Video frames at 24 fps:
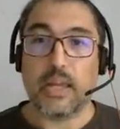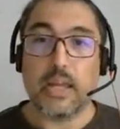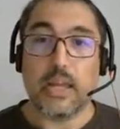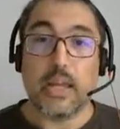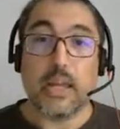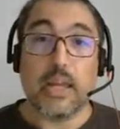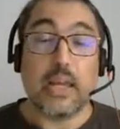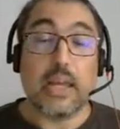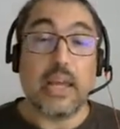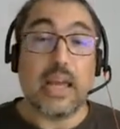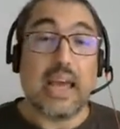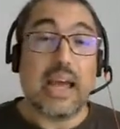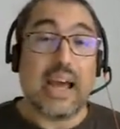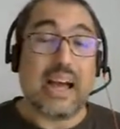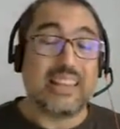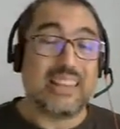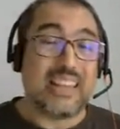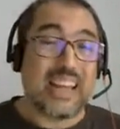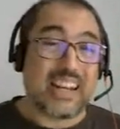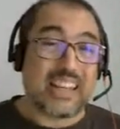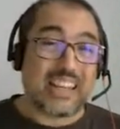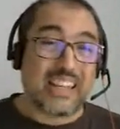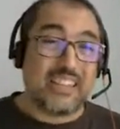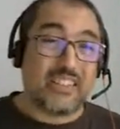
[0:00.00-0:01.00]
And the
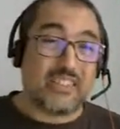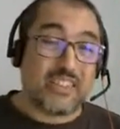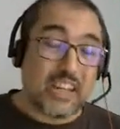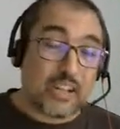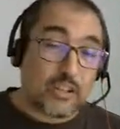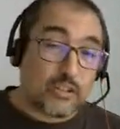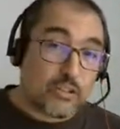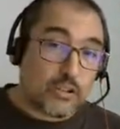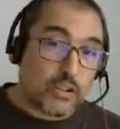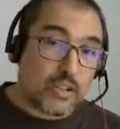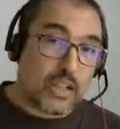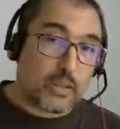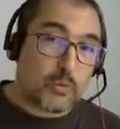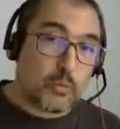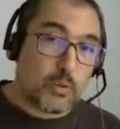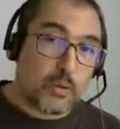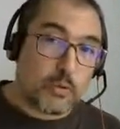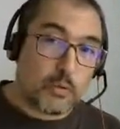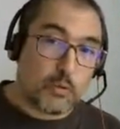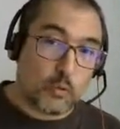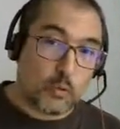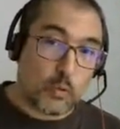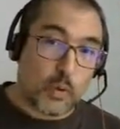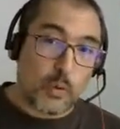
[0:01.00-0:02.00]
architecture that we,
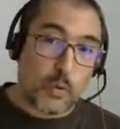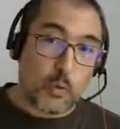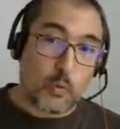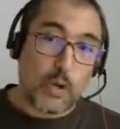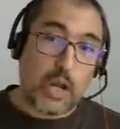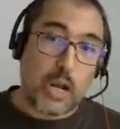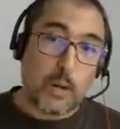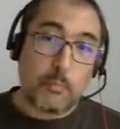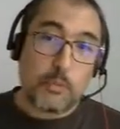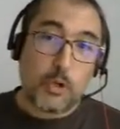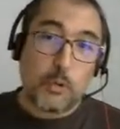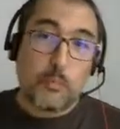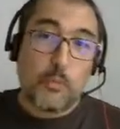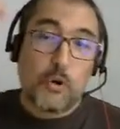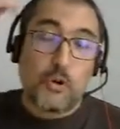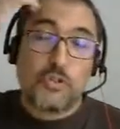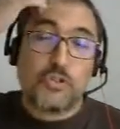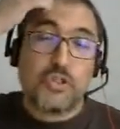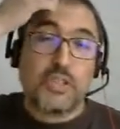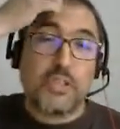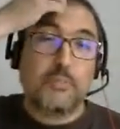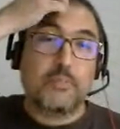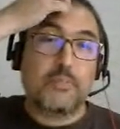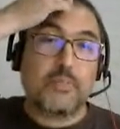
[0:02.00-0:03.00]
we are proposing